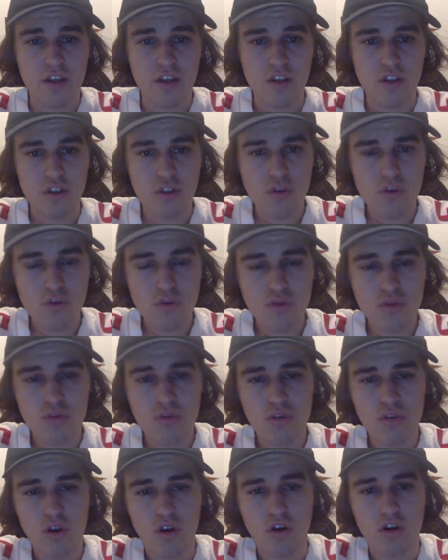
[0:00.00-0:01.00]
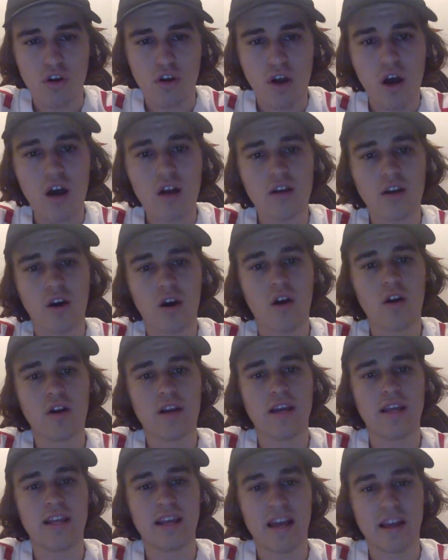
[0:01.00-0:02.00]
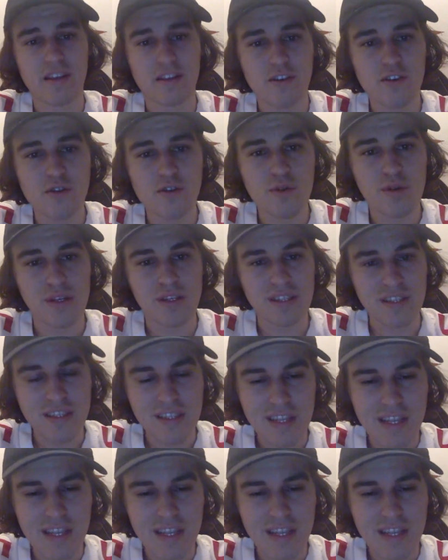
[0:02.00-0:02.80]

you are not targeting Ayuk and